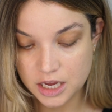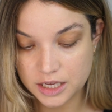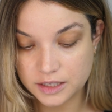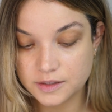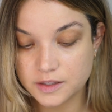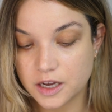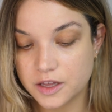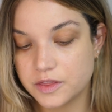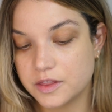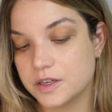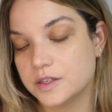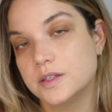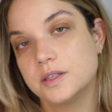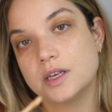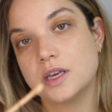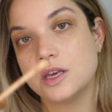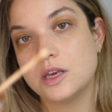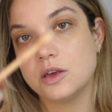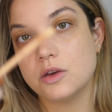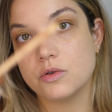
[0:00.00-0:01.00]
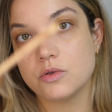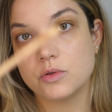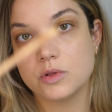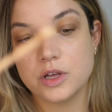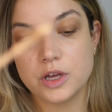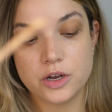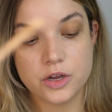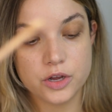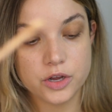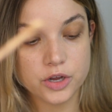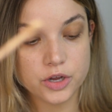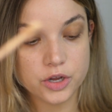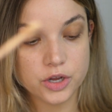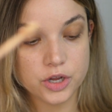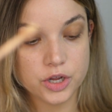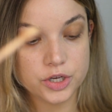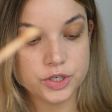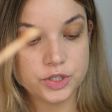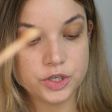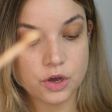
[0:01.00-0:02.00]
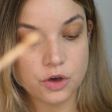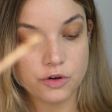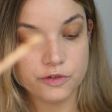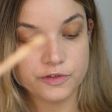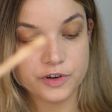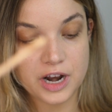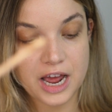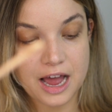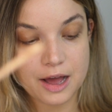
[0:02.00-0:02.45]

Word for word: It's got this cute little doe foot